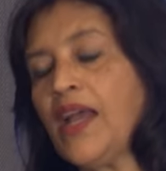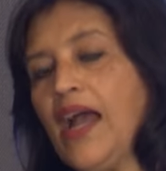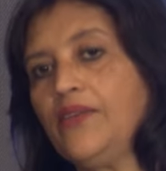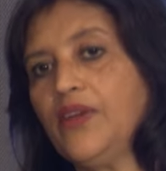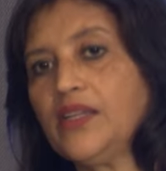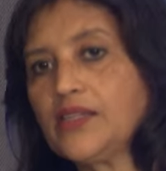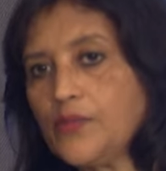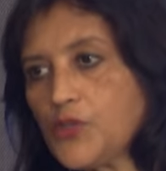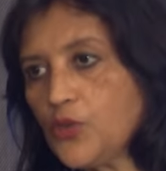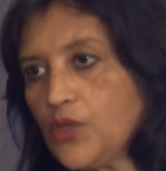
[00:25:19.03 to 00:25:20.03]
And when it
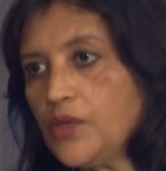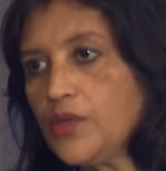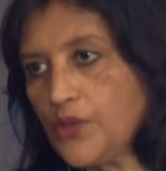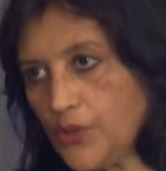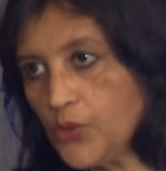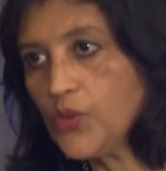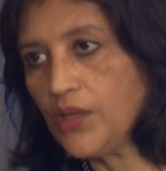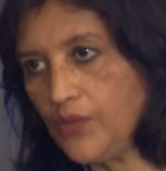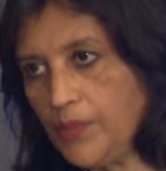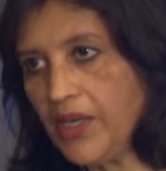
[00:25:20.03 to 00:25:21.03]
comes to the
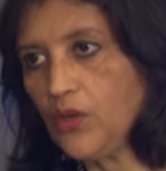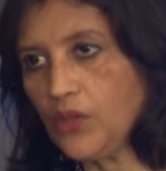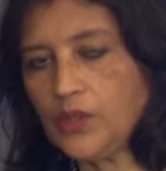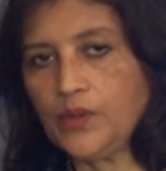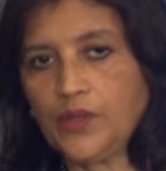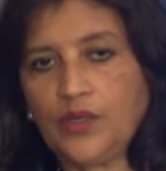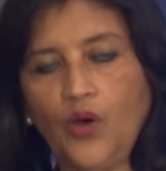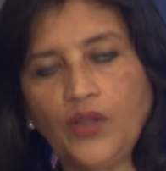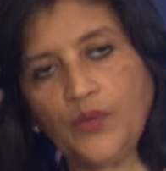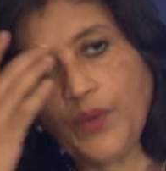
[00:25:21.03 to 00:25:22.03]
rural women or
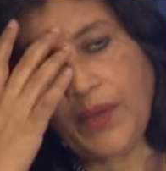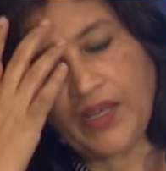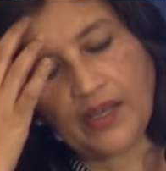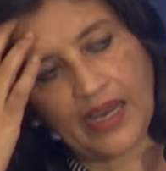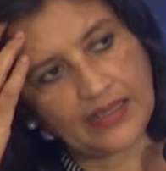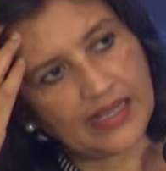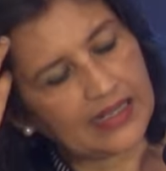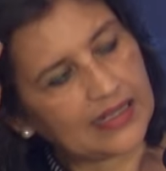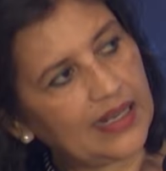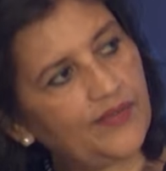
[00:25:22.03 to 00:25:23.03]
the women at
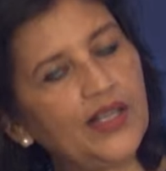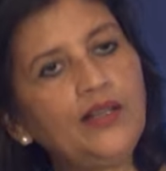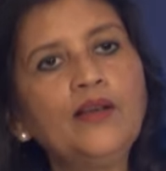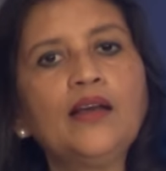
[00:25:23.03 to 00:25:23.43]
that level,